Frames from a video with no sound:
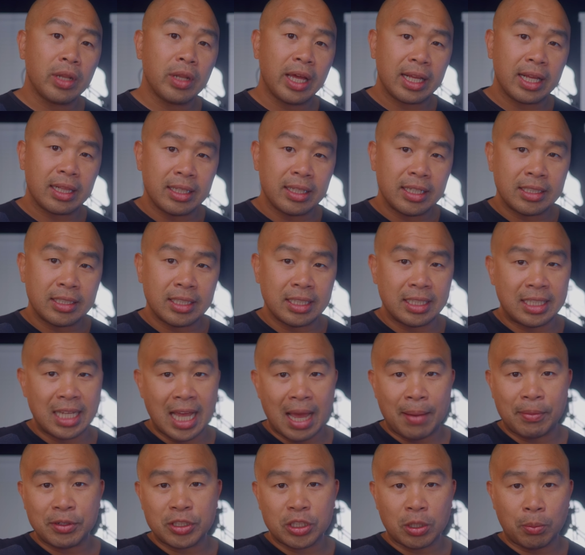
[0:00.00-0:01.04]
likely to
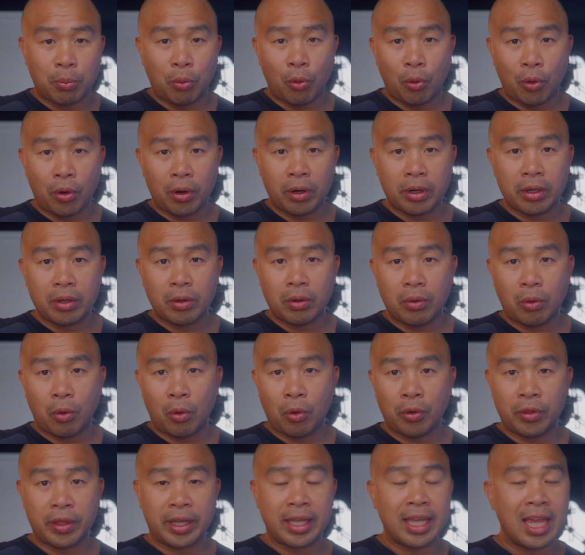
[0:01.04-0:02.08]
damage the port
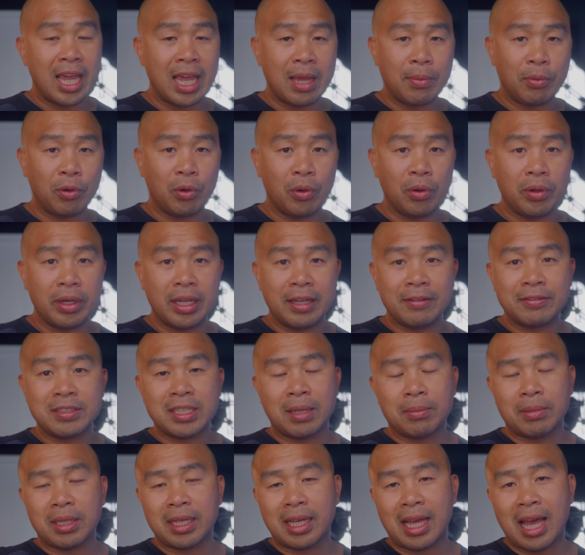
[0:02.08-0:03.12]
or the cable if
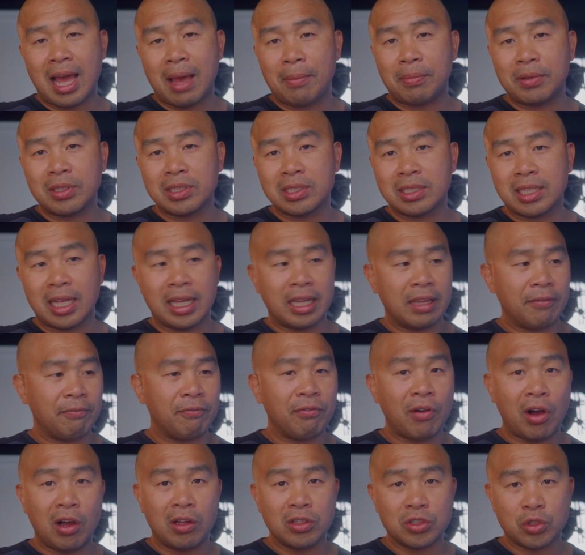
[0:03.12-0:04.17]
something happens, like it
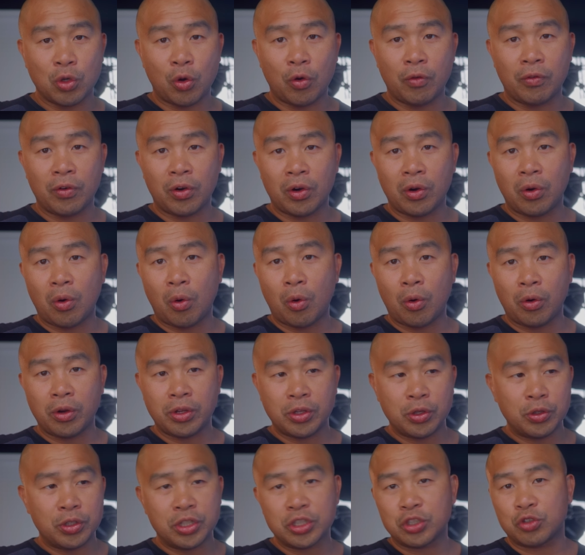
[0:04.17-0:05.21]
falls over or
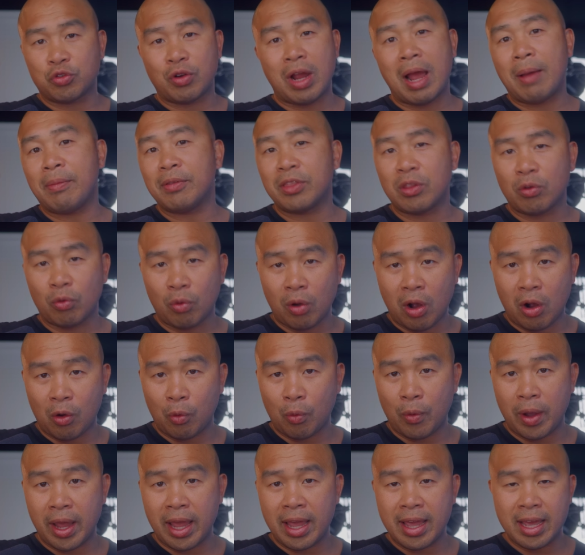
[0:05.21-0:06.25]
you just grab it the wrong
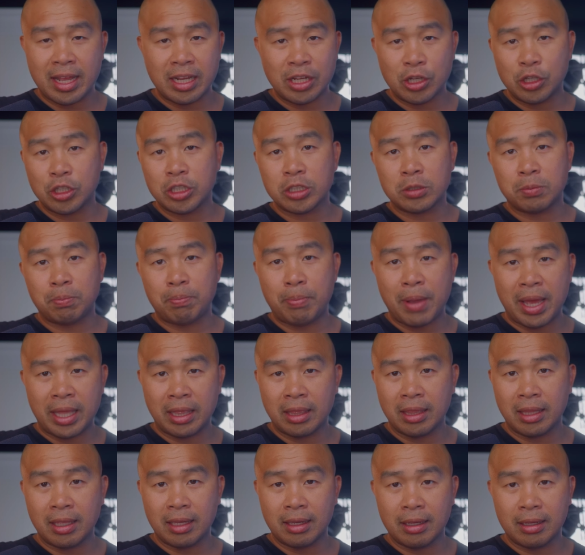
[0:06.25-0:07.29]
way and you just
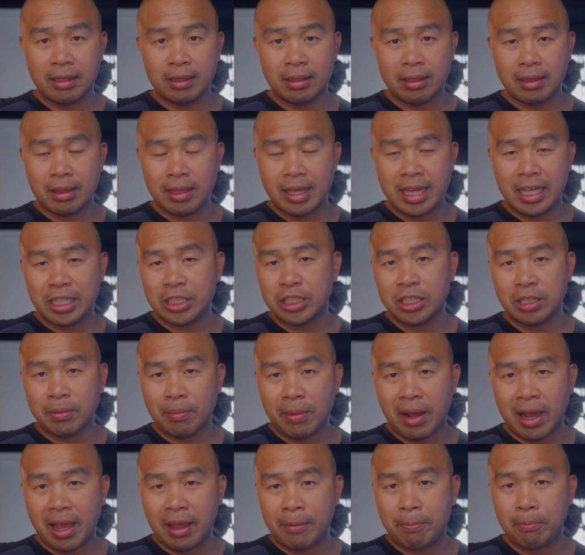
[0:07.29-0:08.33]
bend the, the H D M
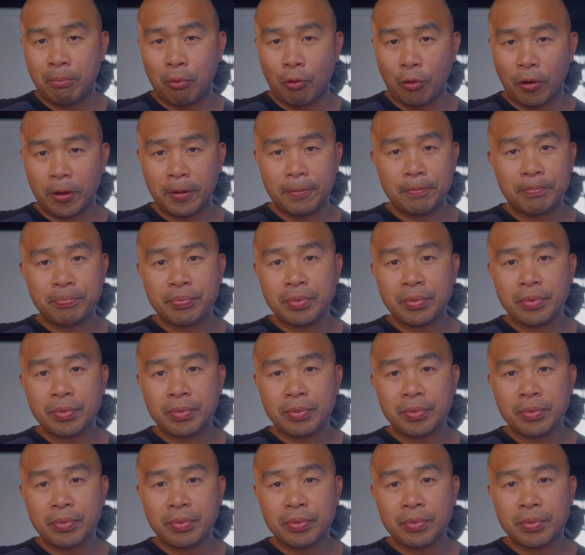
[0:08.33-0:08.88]
I port.